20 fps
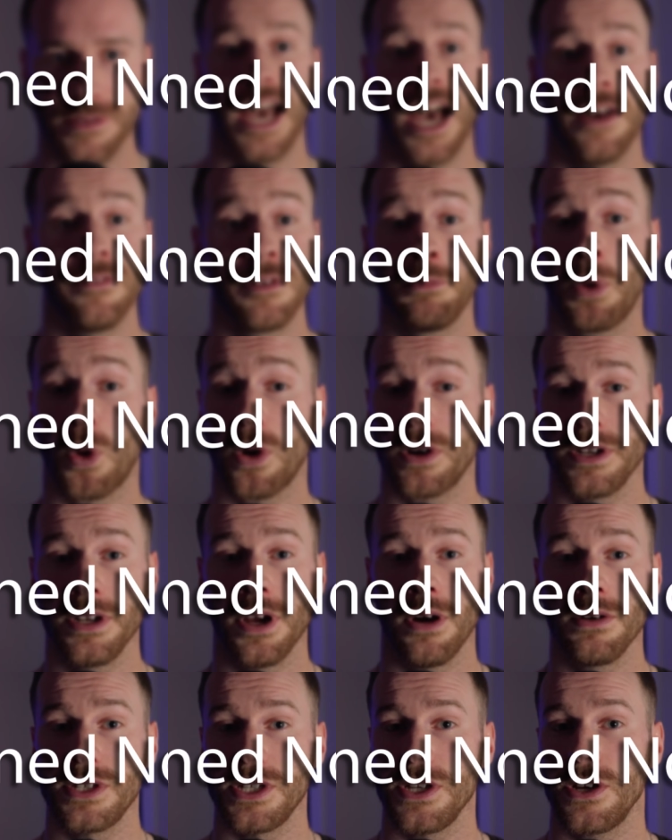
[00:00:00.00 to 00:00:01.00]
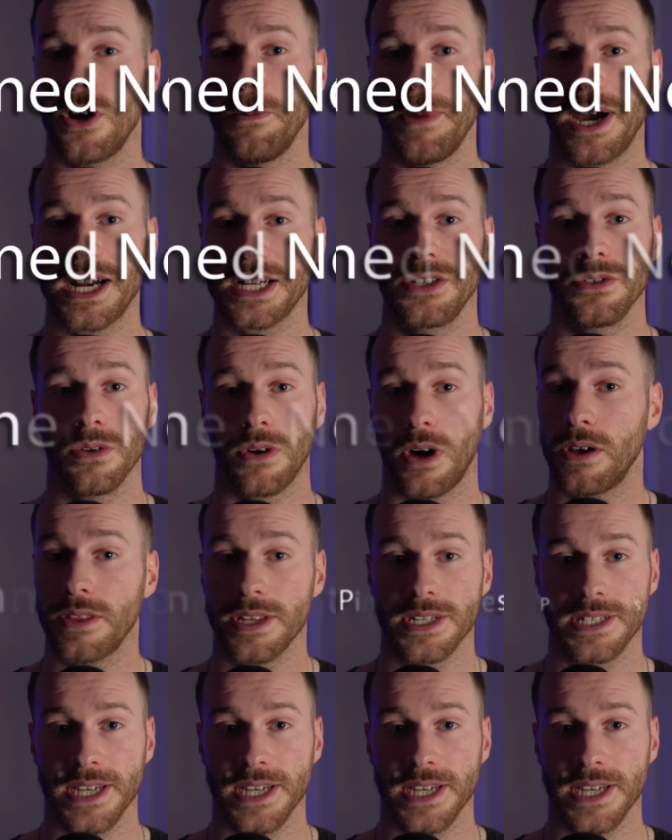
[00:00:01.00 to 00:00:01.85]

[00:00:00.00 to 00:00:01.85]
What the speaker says: Have important notes you go back to all the